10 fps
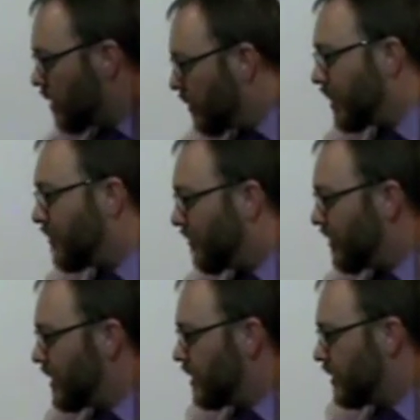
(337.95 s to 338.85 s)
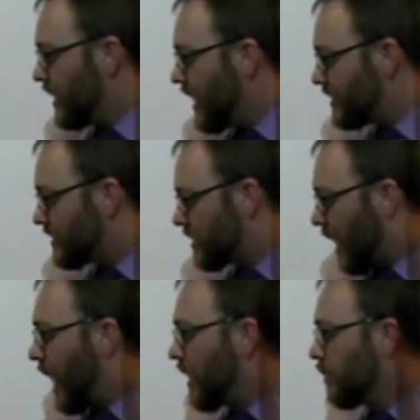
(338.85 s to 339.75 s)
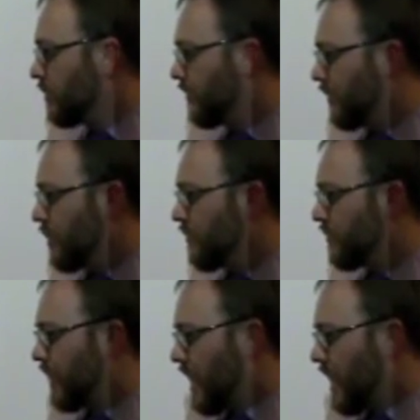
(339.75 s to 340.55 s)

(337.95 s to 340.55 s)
Wie viel ist 3 und 5?